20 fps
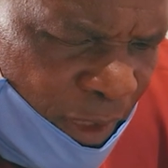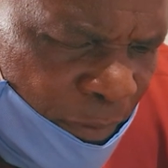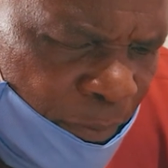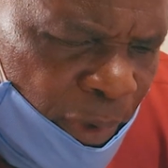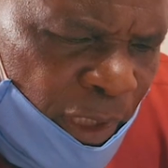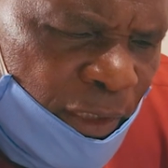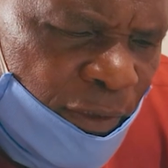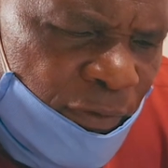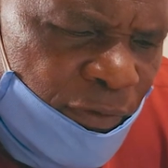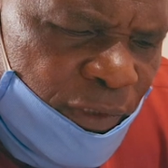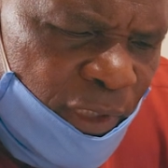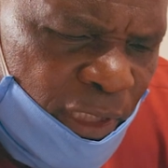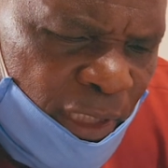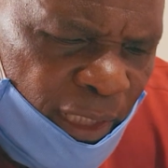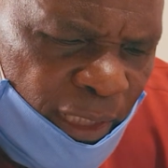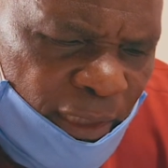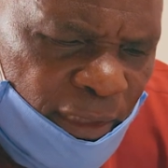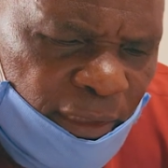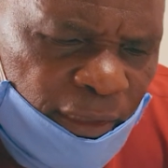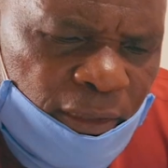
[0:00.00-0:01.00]
the
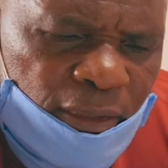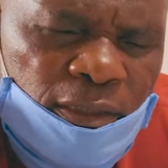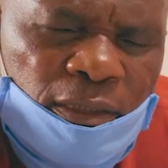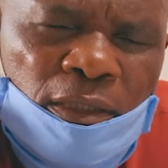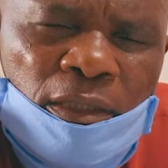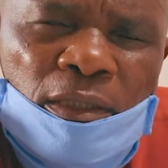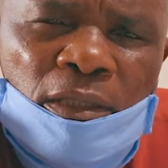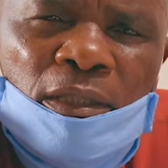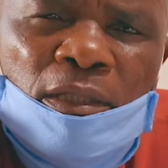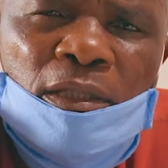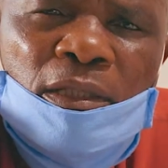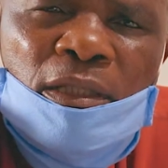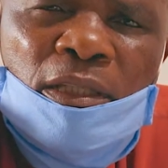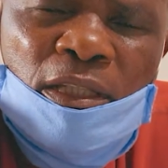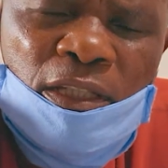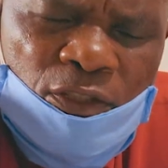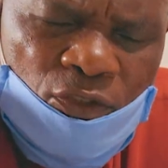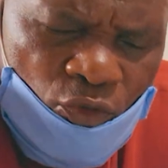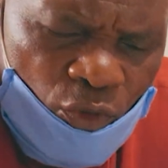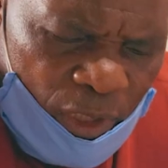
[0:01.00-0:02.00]
beneficiaries
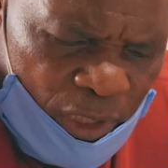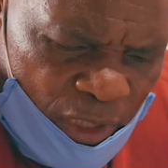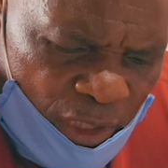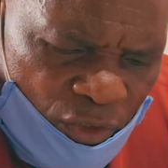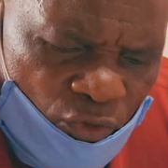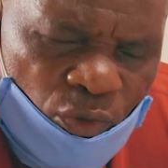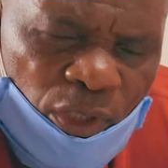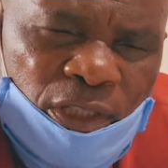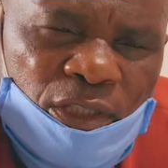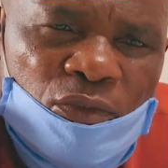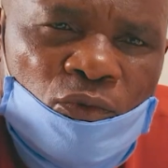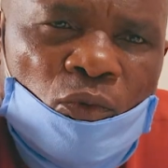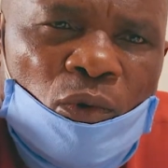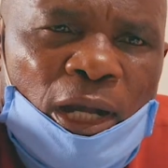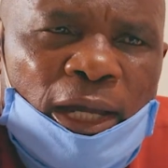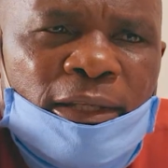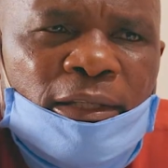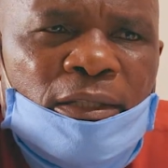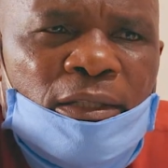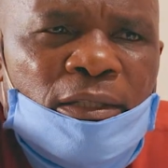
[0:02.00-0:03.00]
in 2021.